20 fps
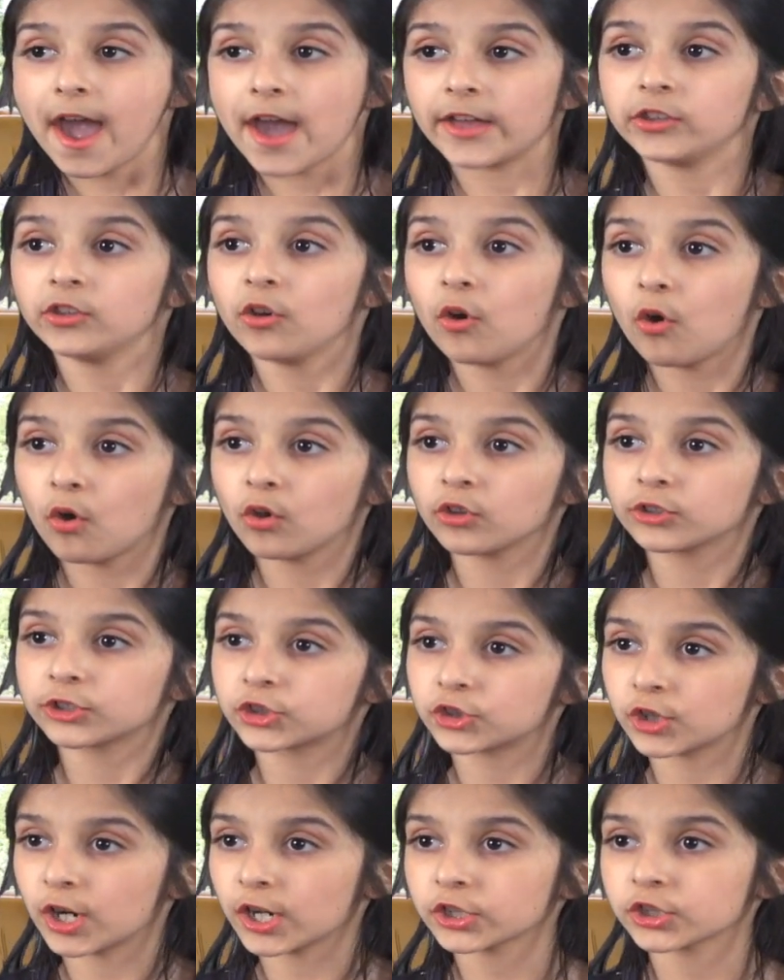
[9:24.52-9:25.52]
and the whole
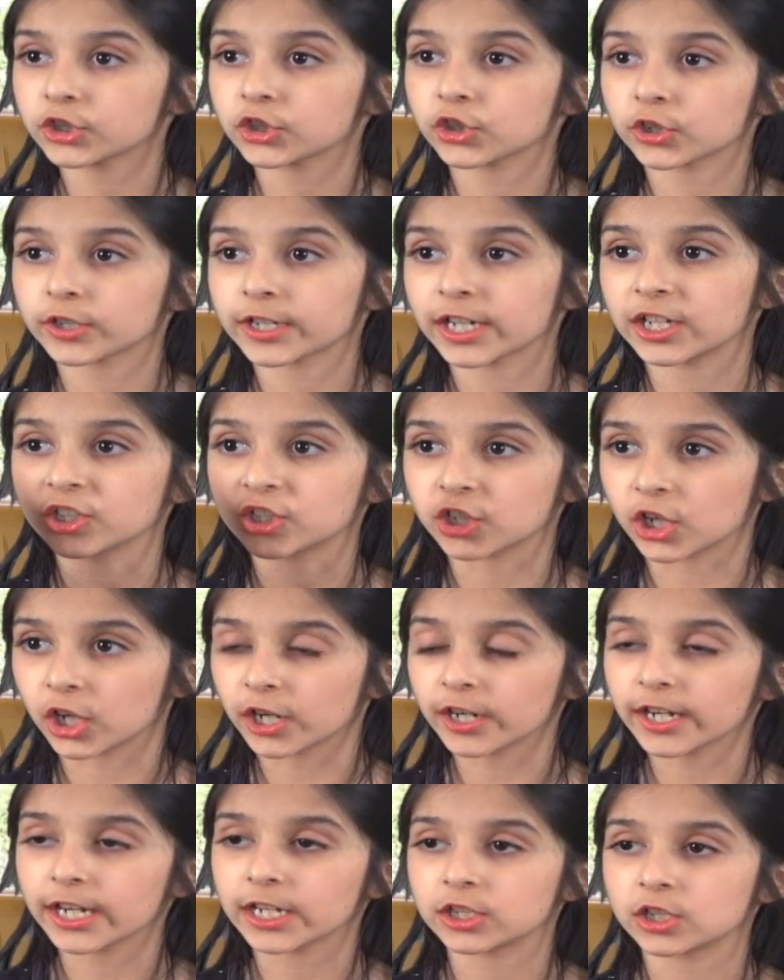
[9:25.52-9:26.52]
structure can
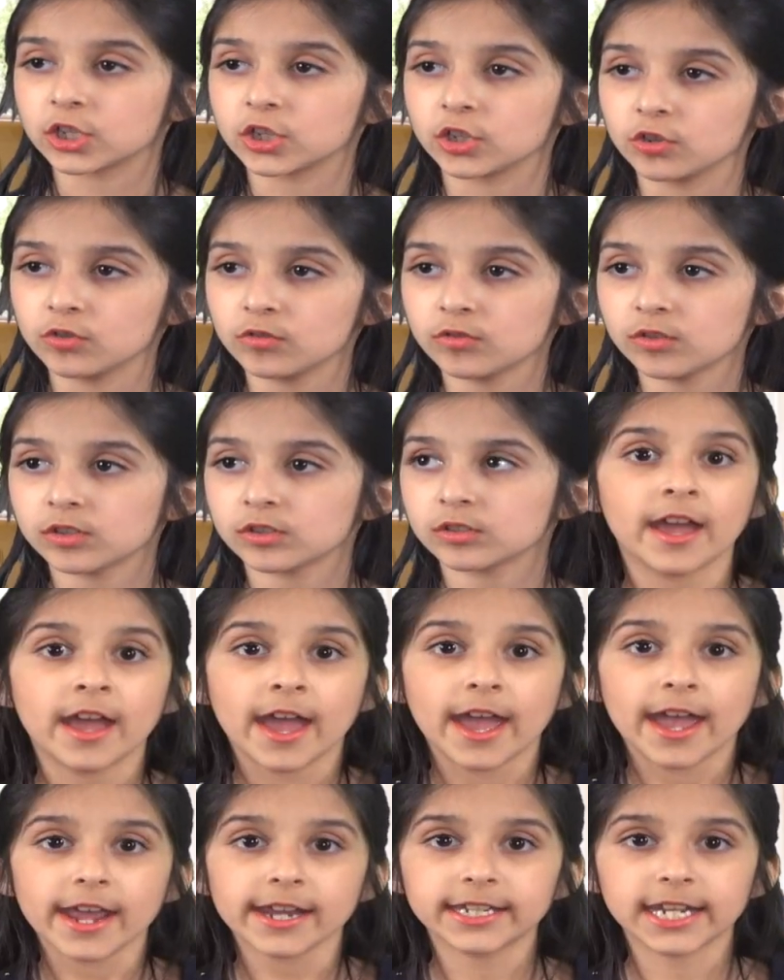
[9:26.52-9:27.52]
turn into
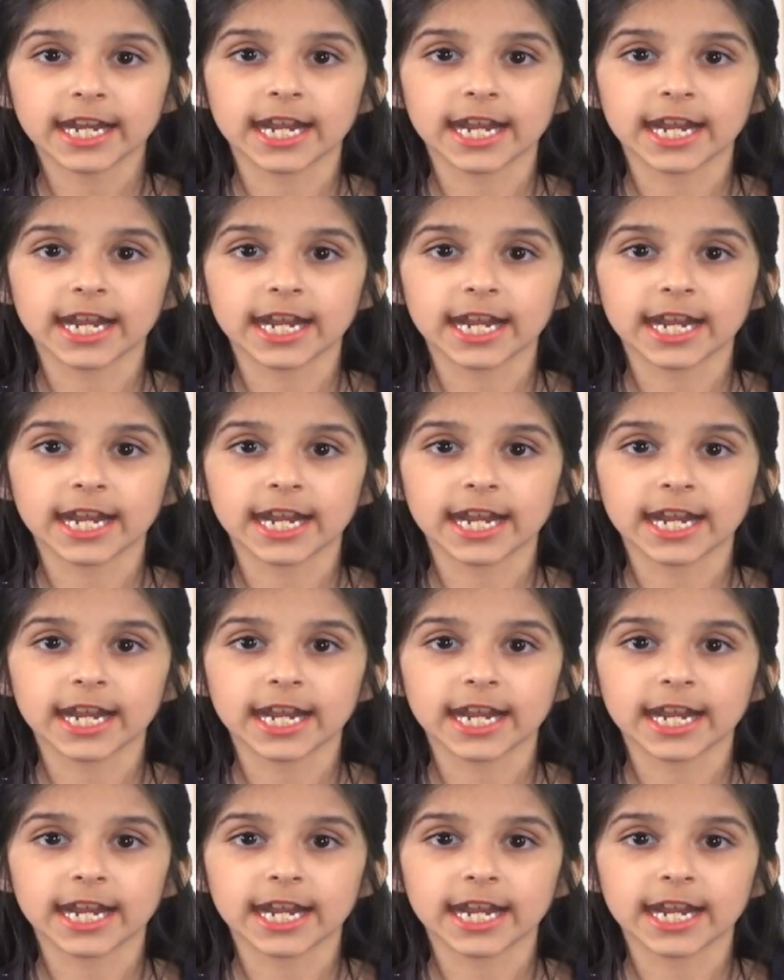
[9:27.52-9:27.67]
a